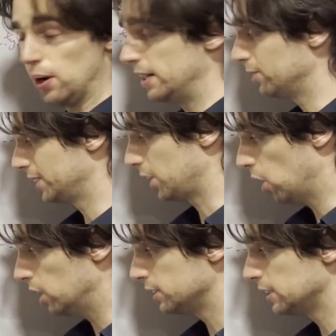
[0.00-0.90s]
right here is a
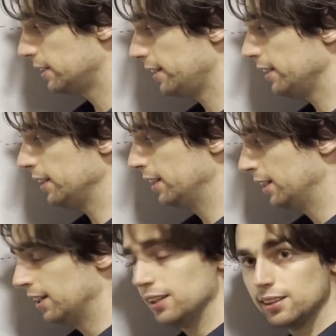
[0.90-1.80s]
constant thing.
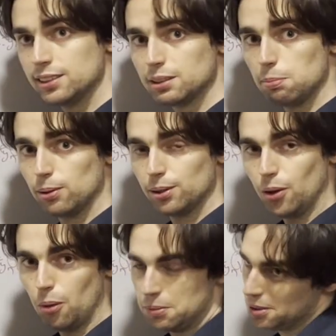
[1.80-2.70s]
This is a
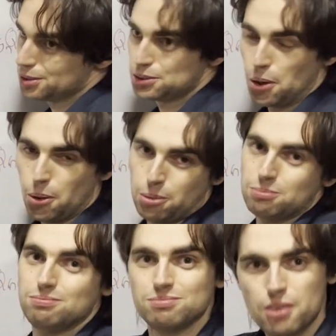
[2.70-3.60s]
polynomial,
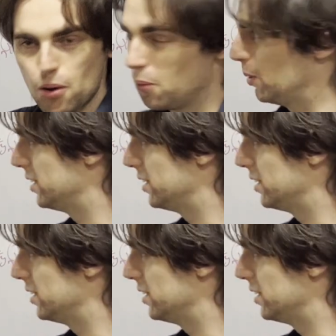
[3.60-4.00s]
so we're